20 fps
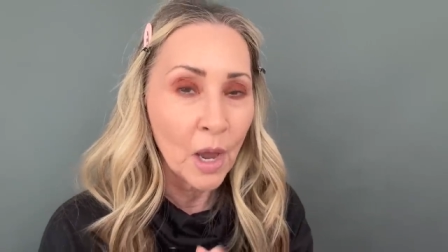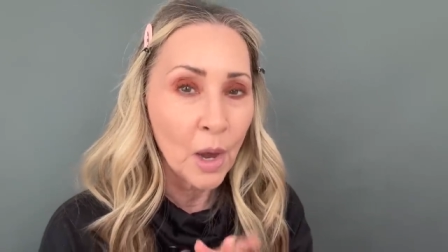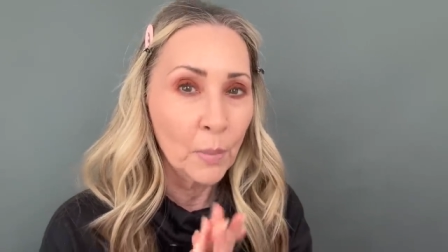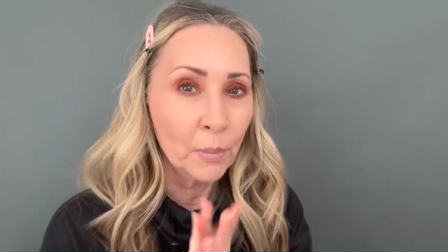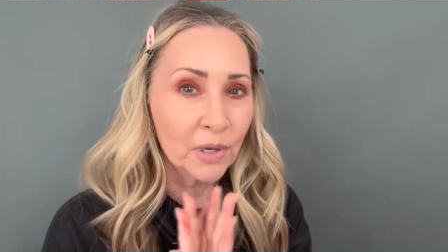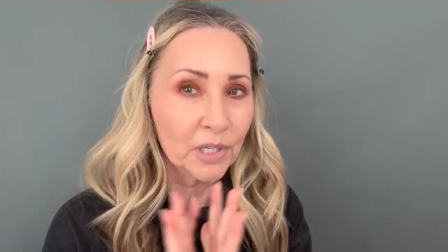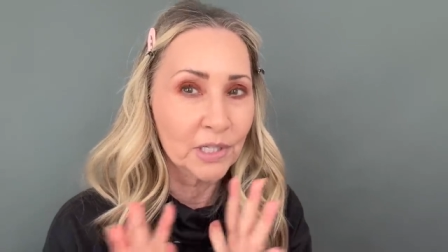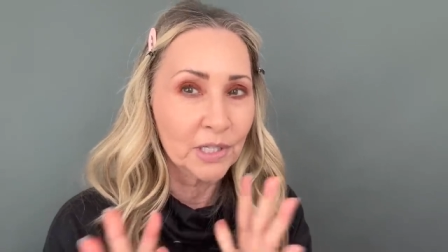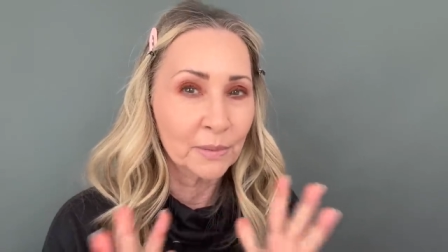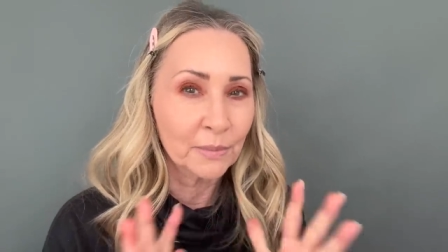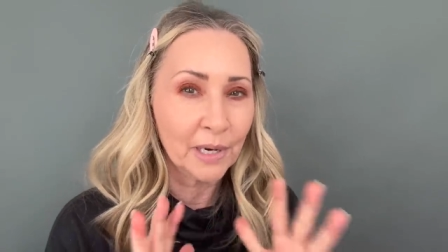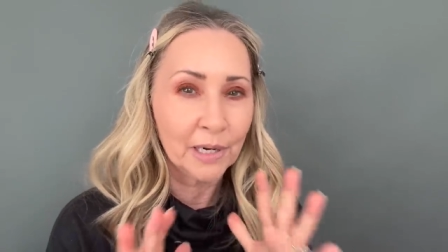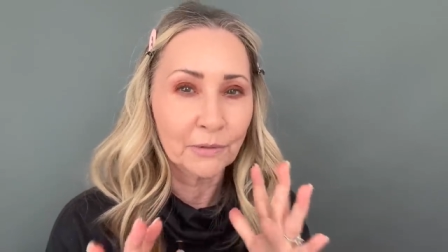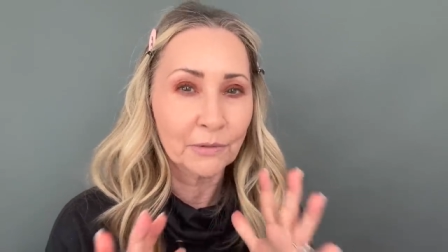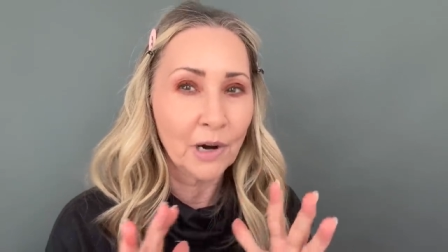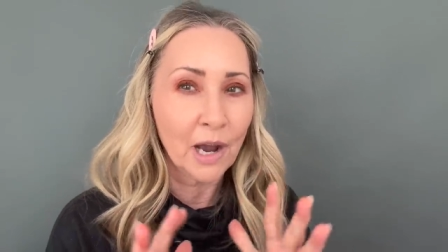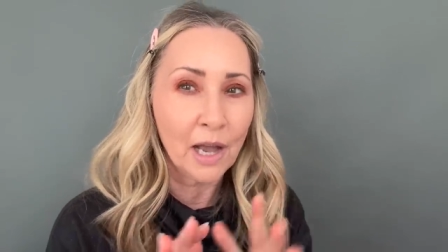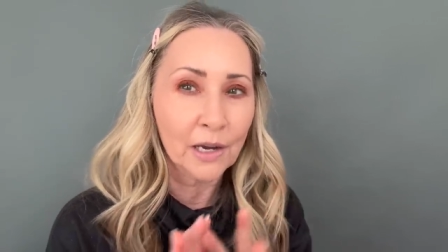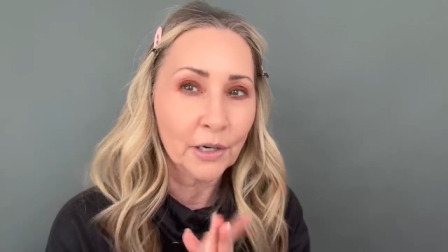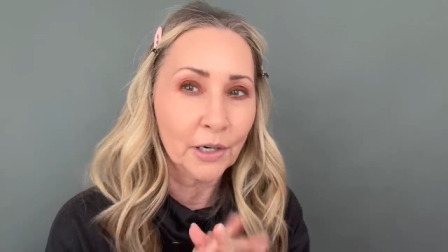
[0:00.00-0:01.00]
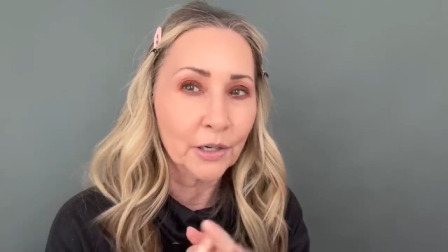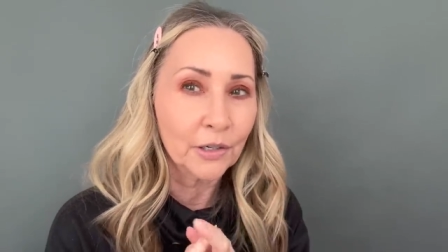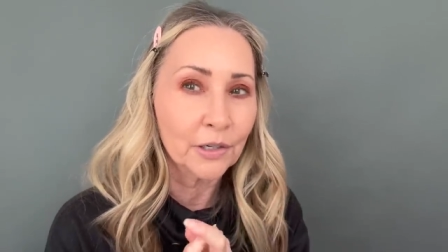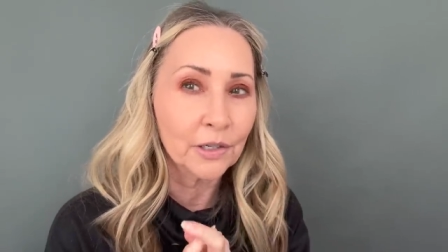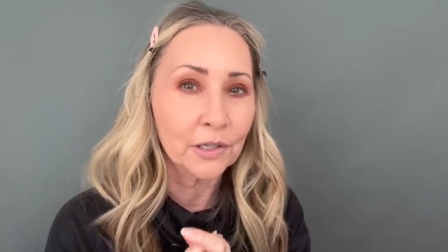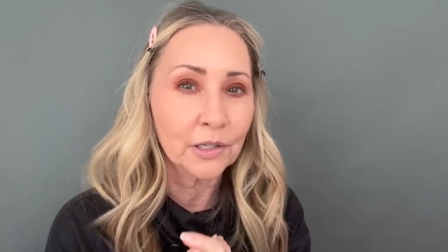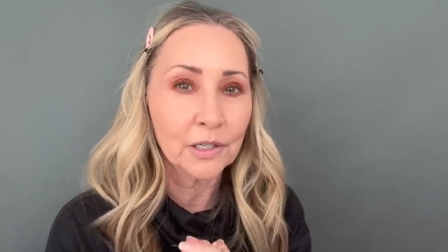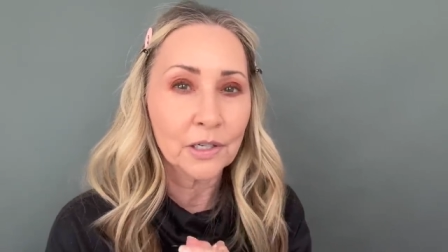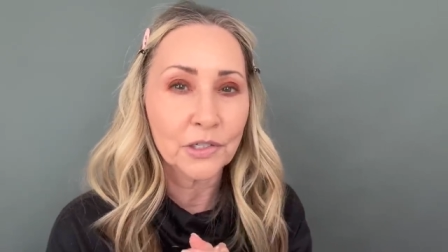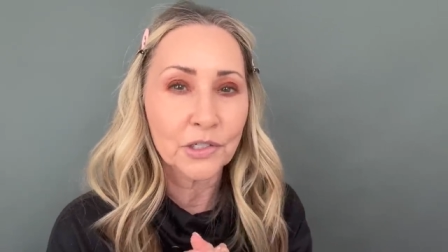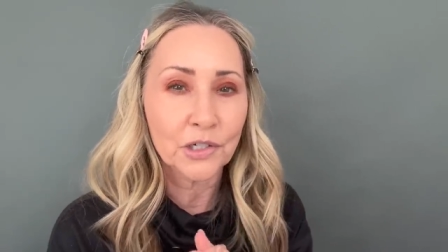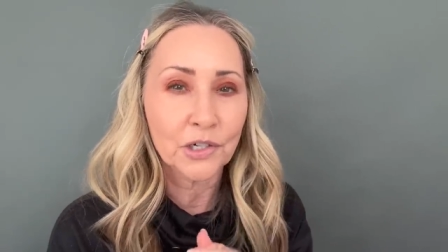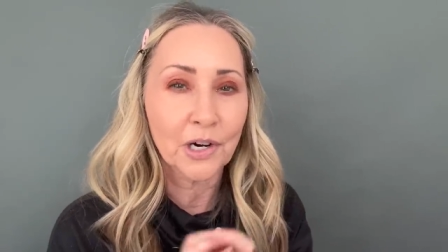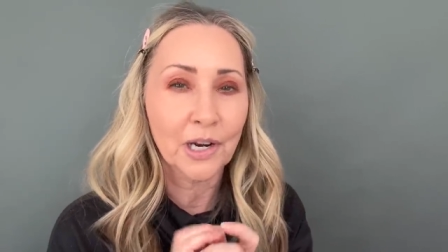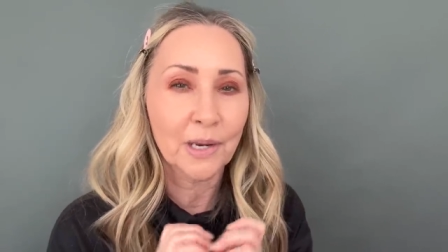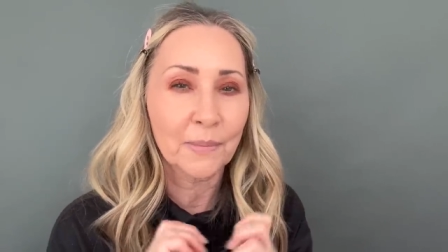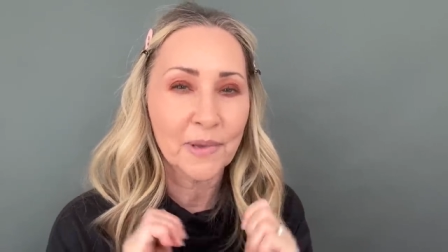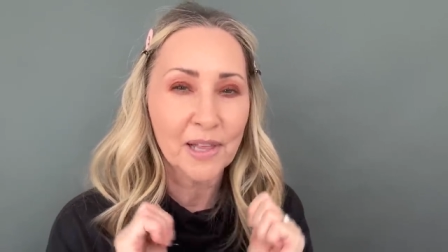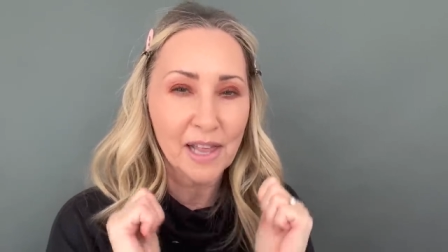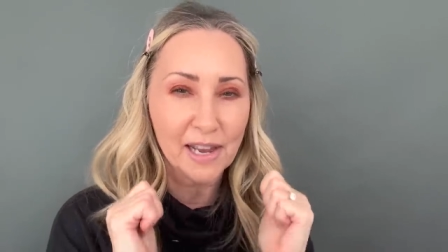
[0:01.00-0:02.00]
but to my rocker girls, you're going
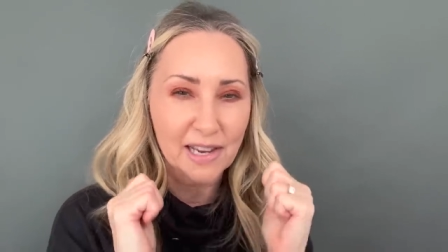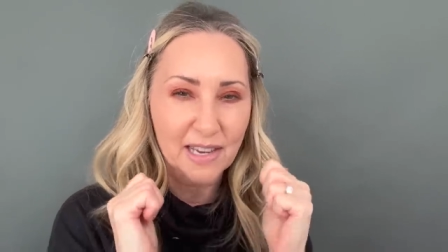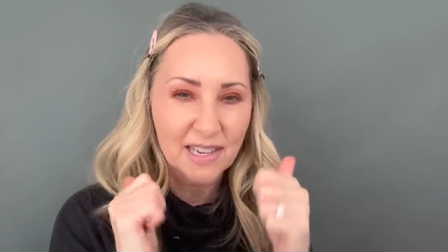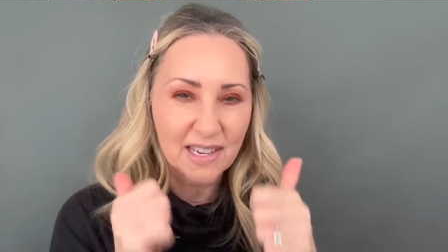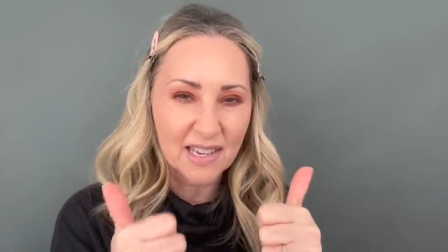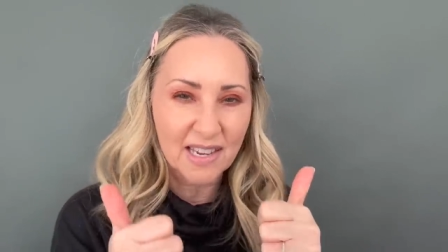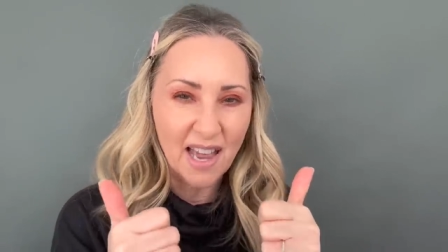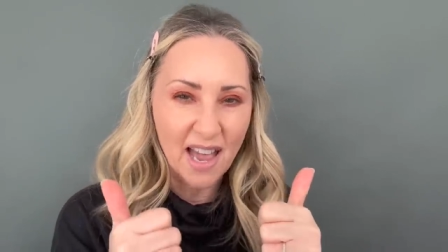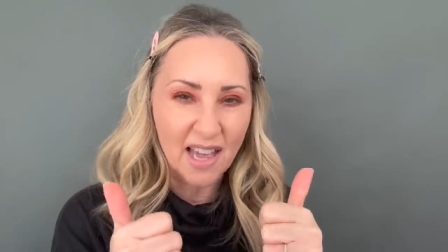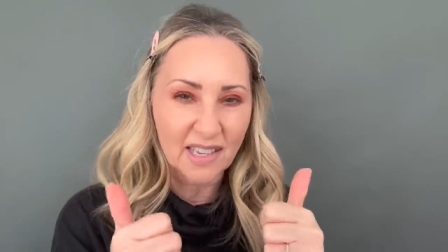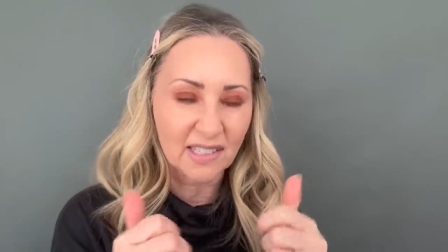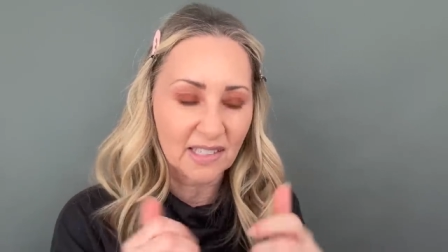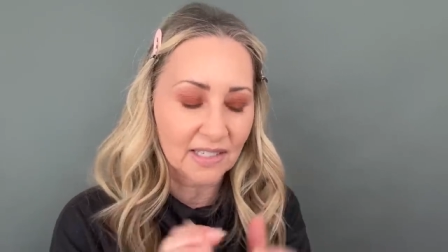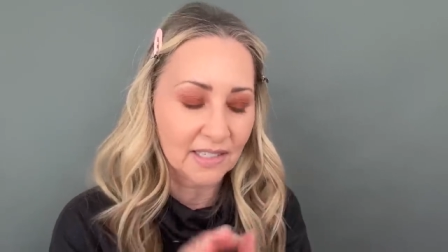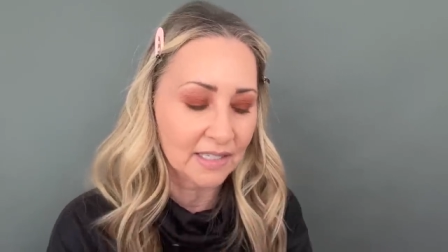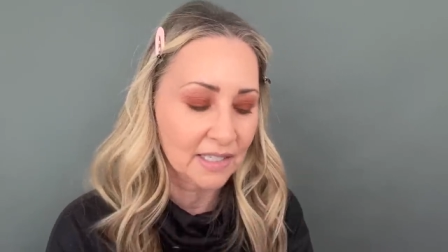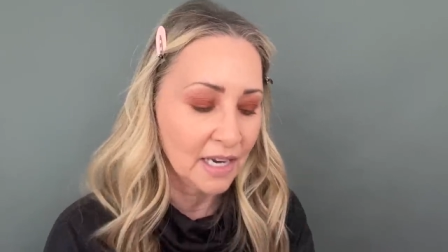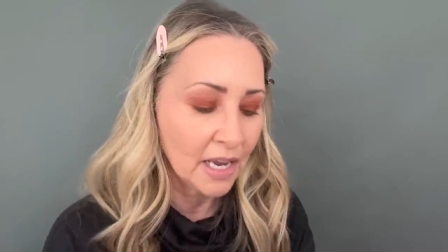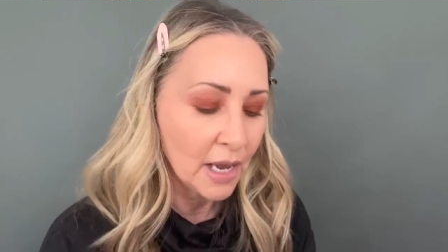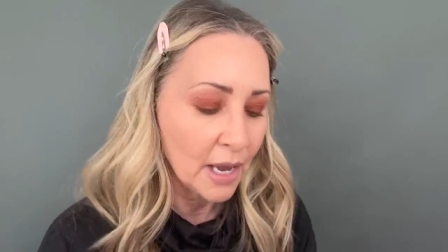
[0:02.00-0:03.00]
to be like, yes,